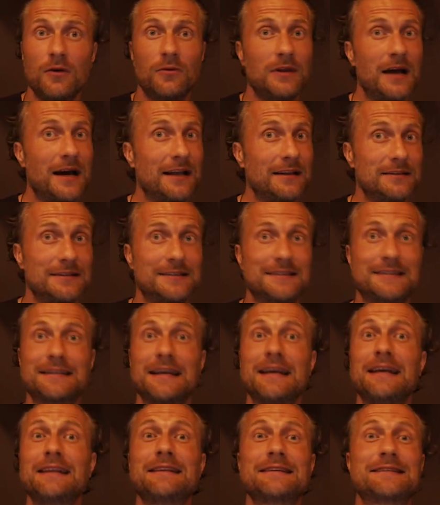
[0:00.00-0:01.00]
we're not
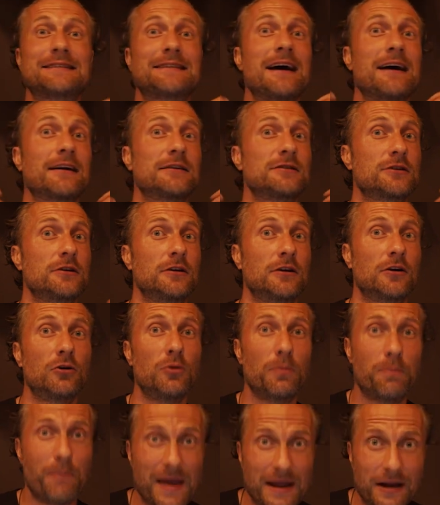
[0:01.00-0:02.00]
saying the stock is going to
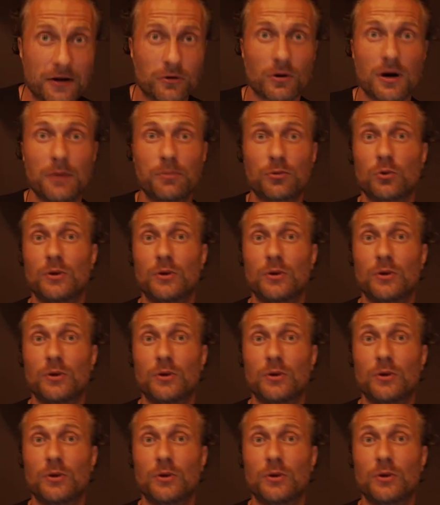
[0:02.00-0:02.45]
go bankrupt.